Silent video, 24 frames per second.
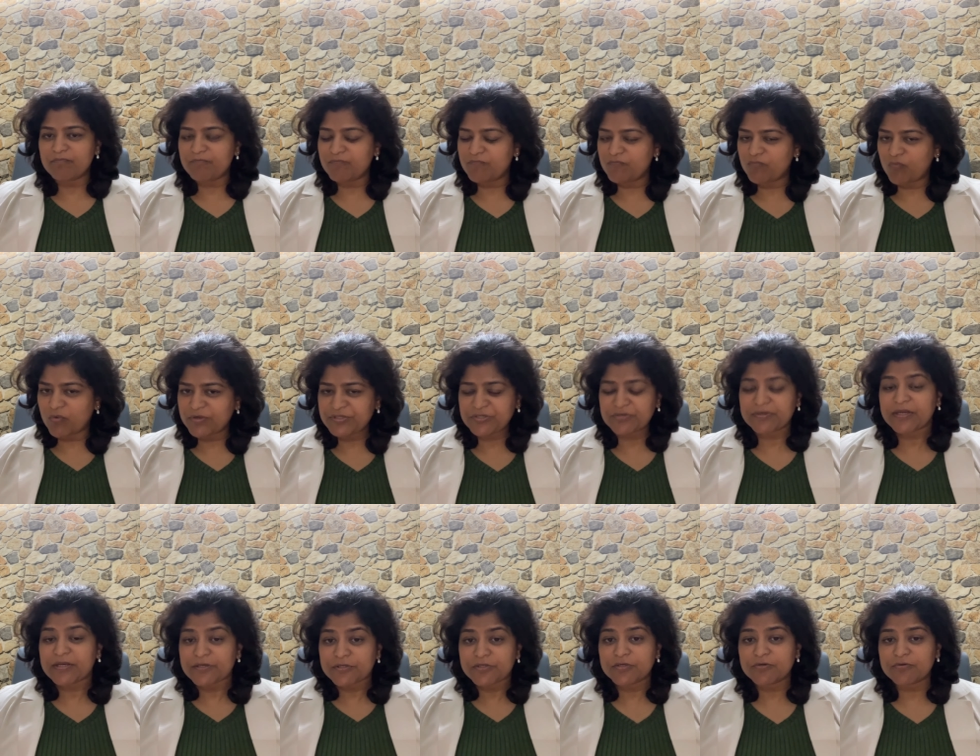What you
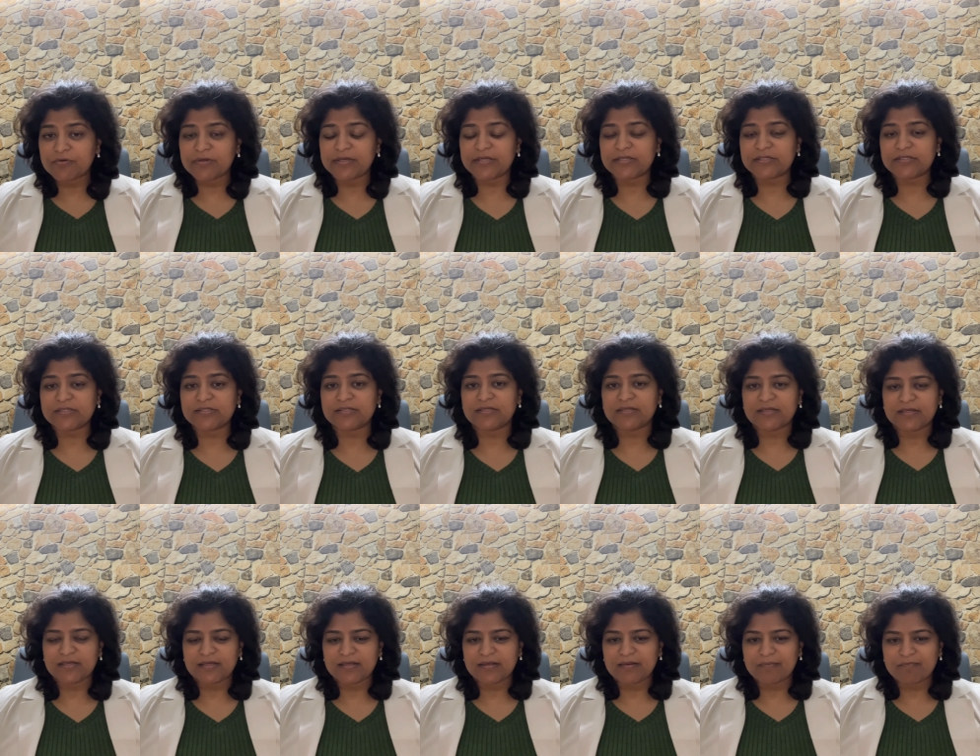can do is
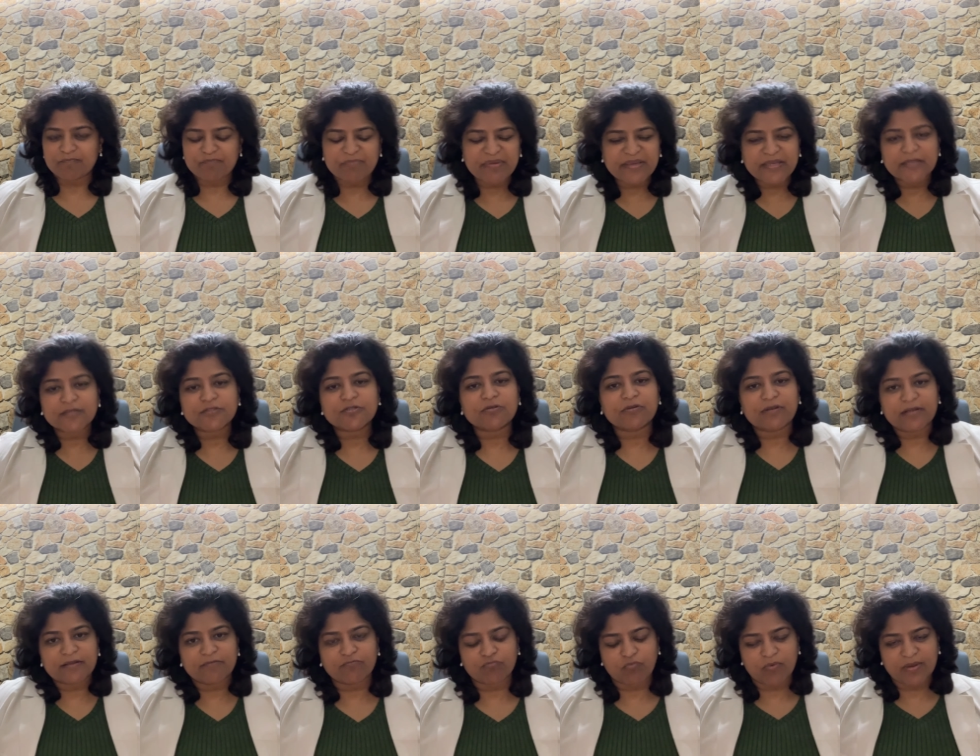begin to
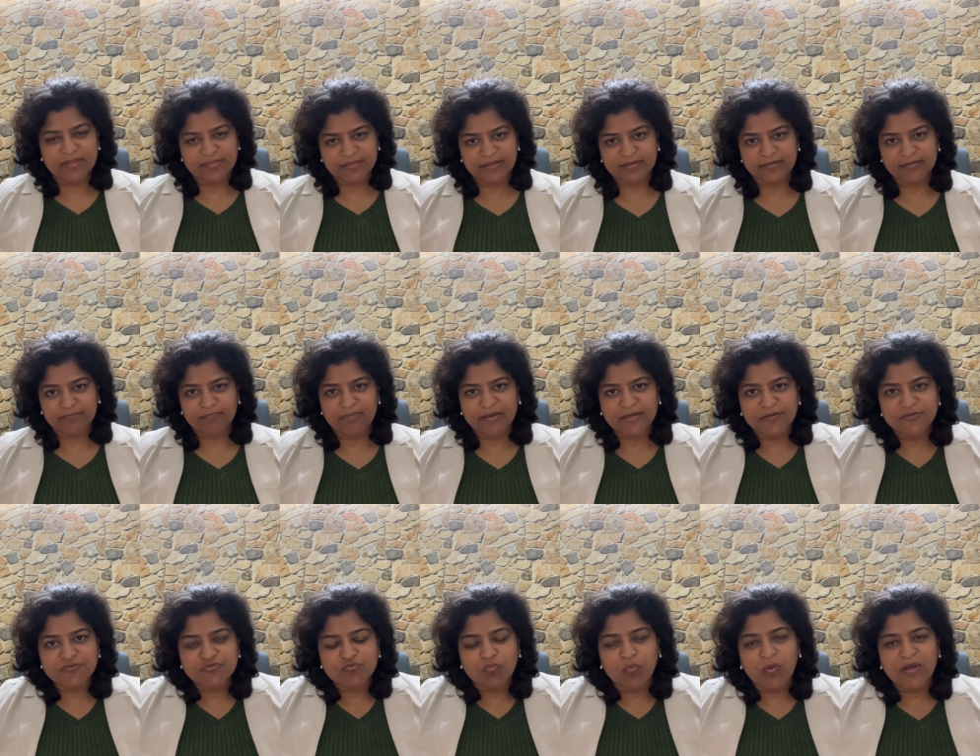live with it,
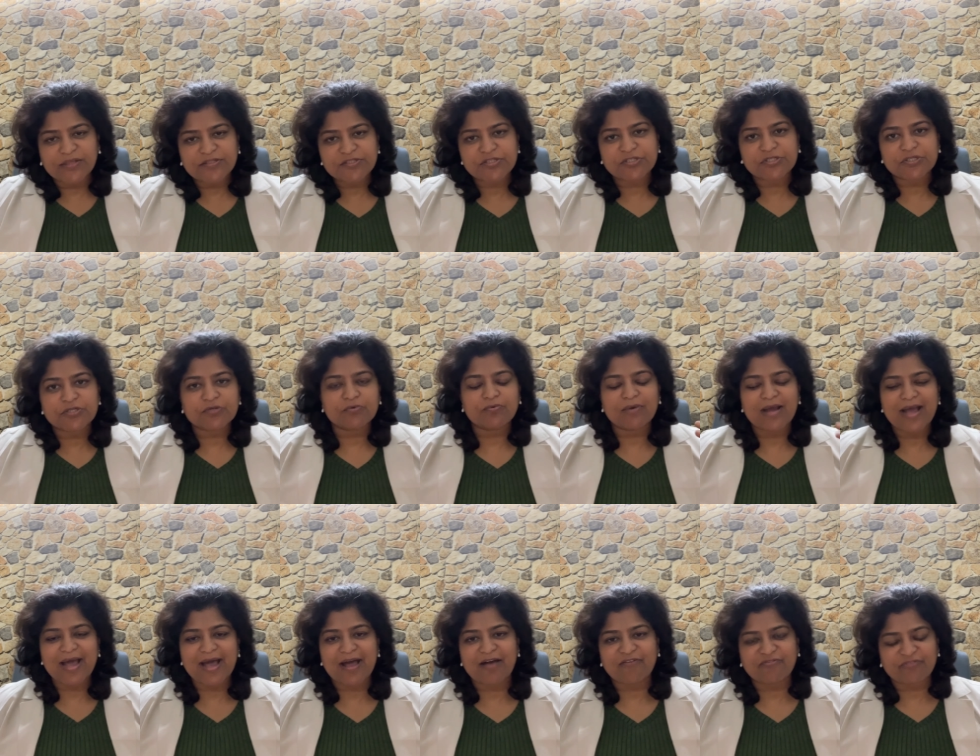because once you
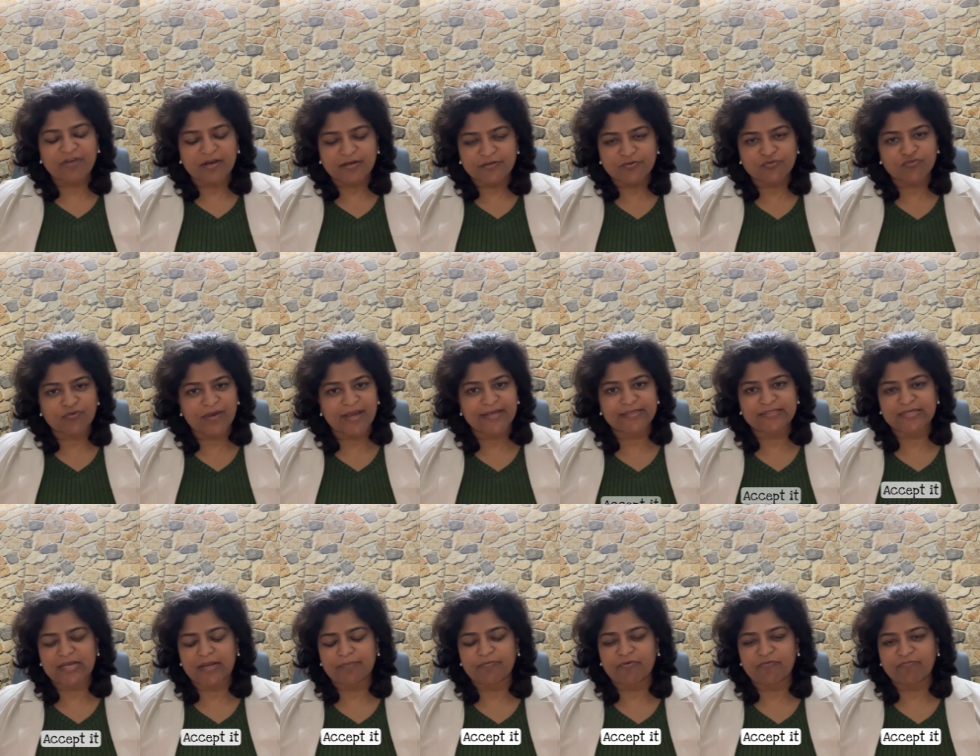have a dry
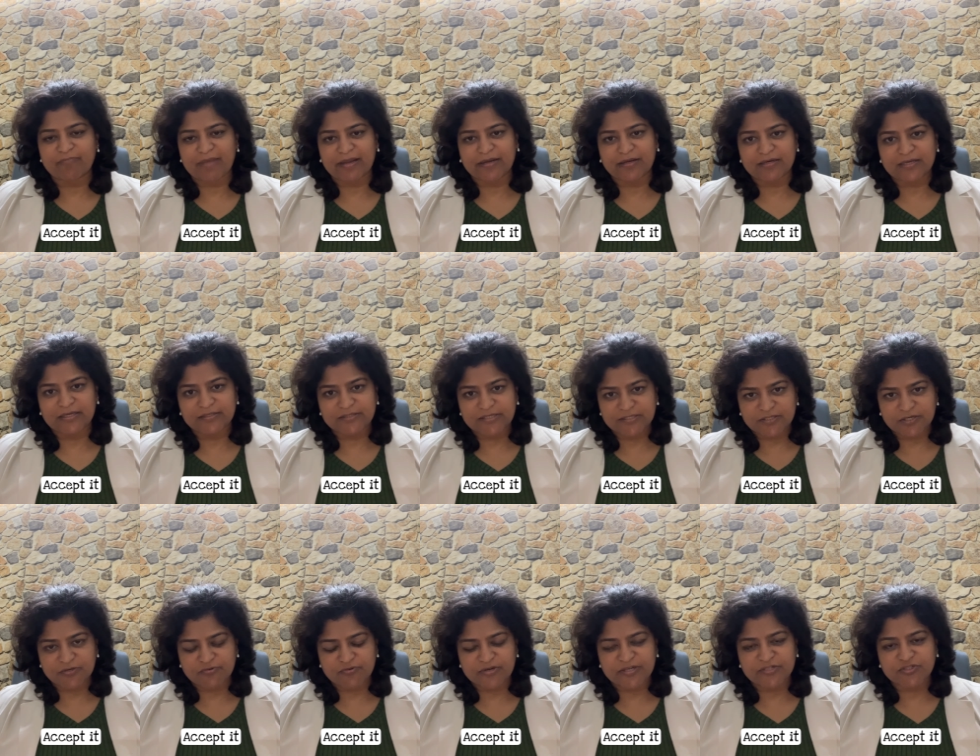type of macular
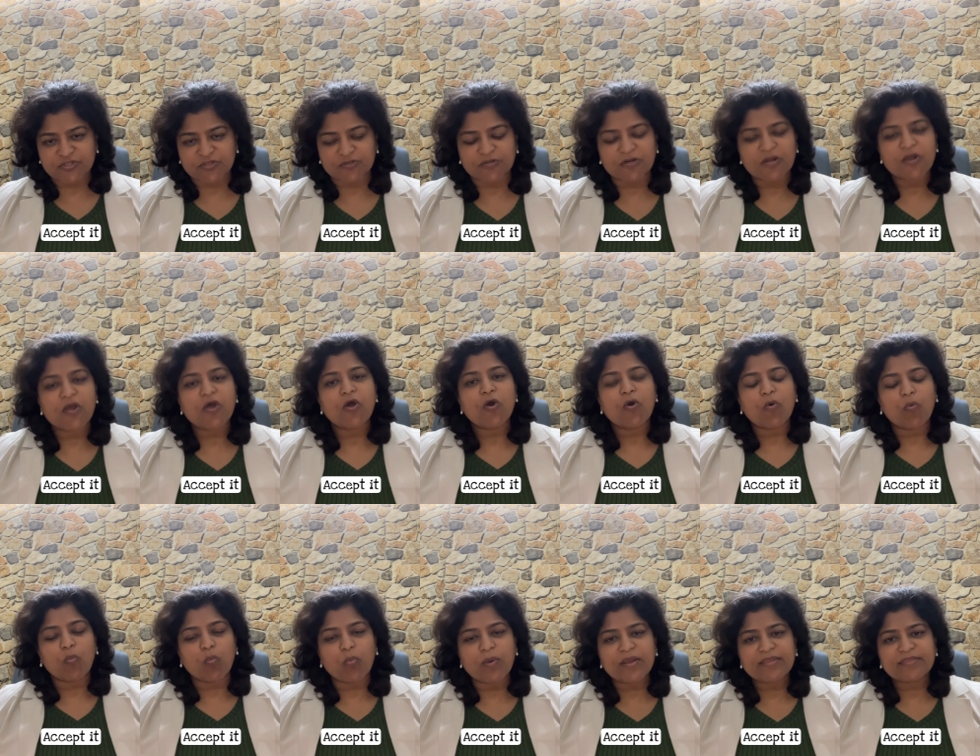degeneration,
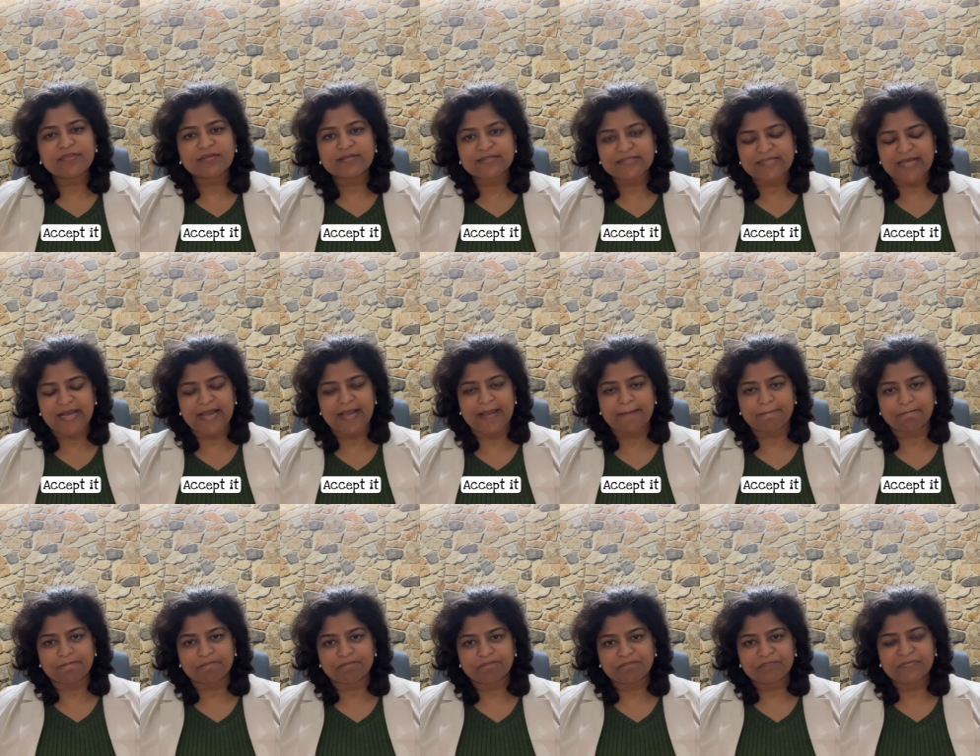with
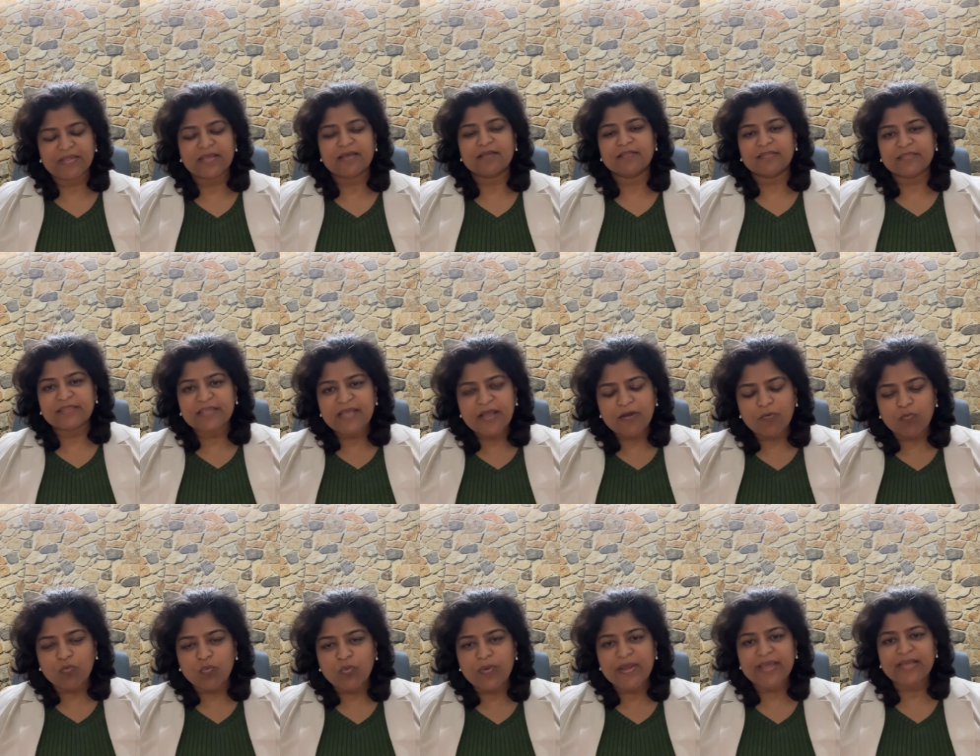time, there
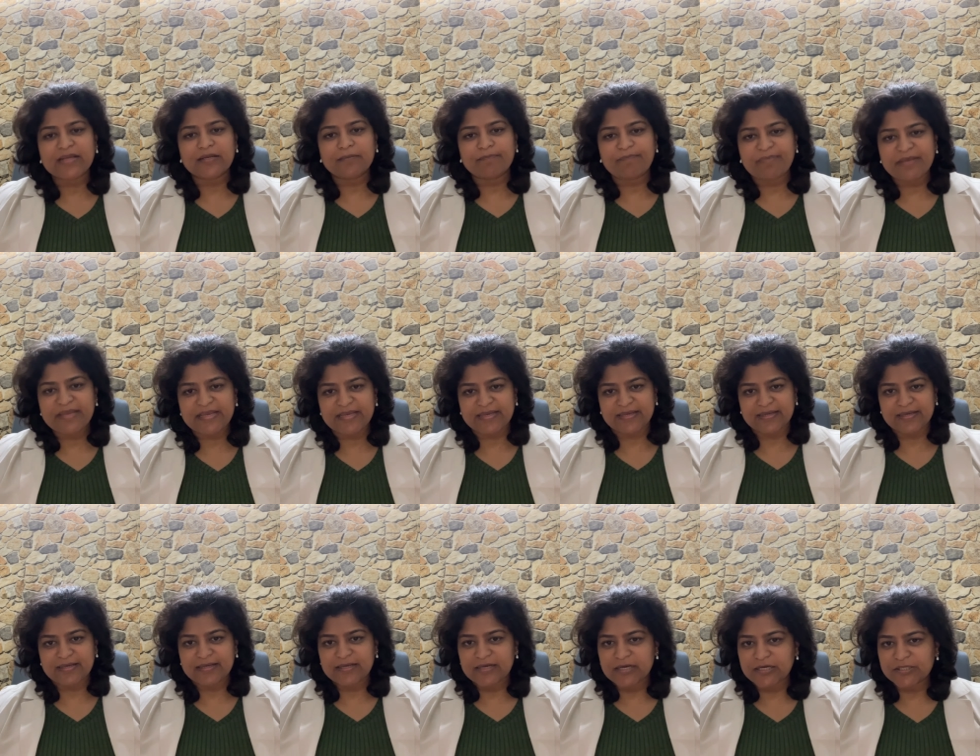will be
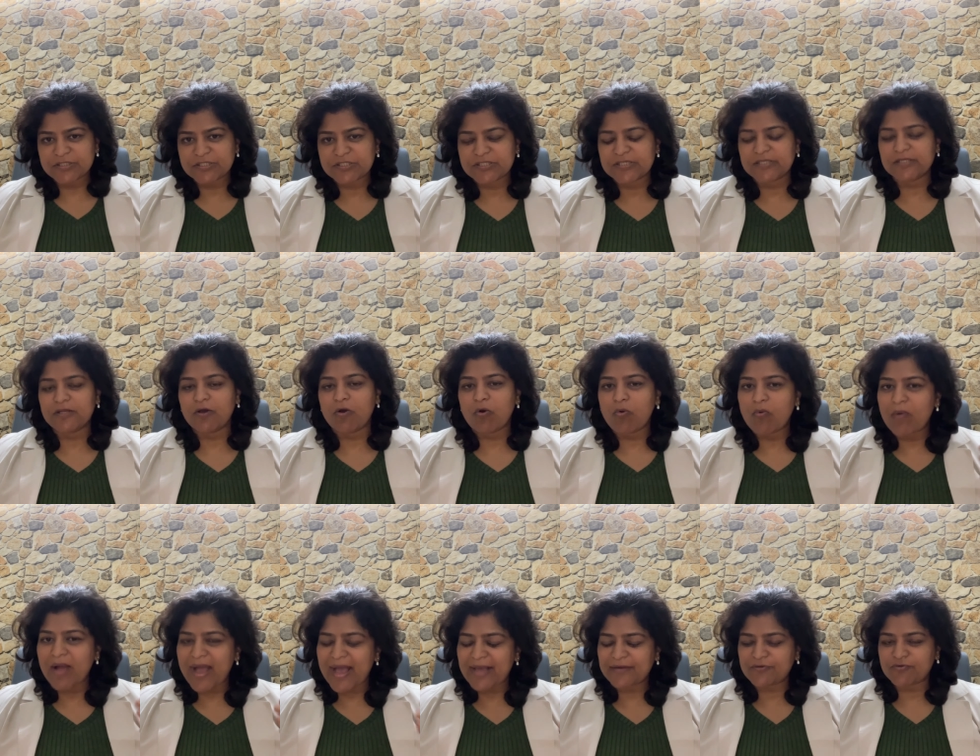a slow
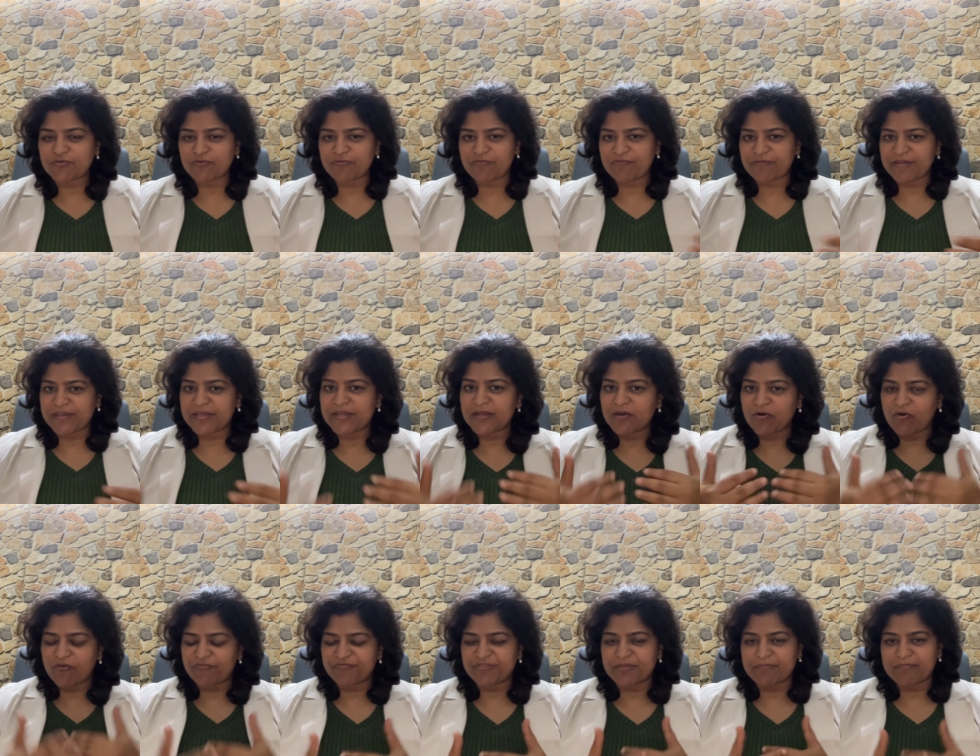atrophy
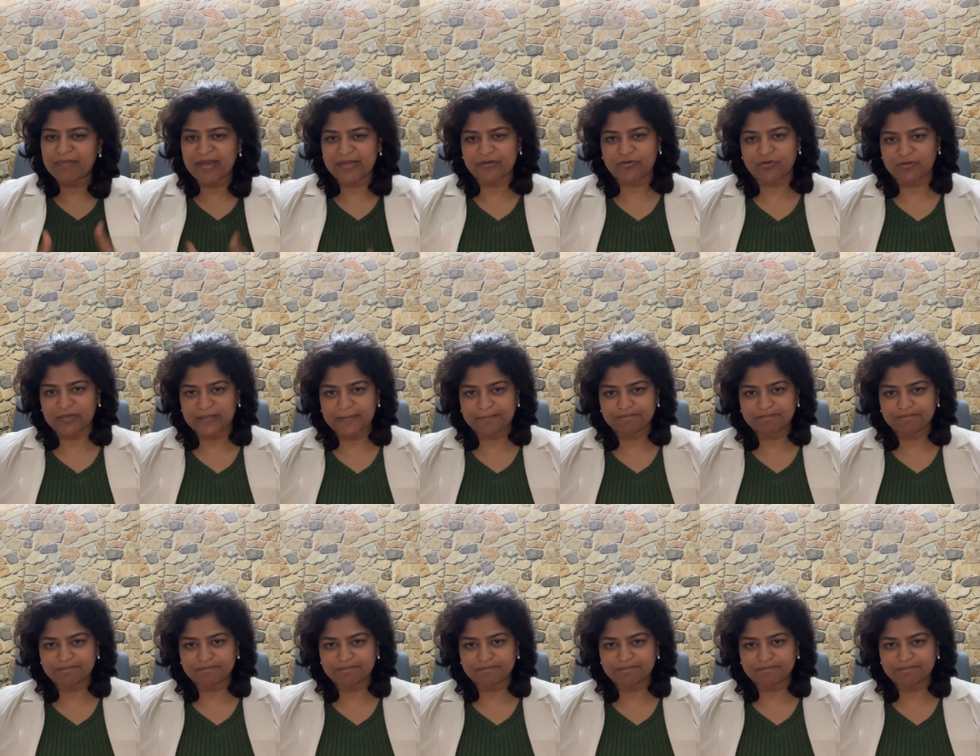of the macula.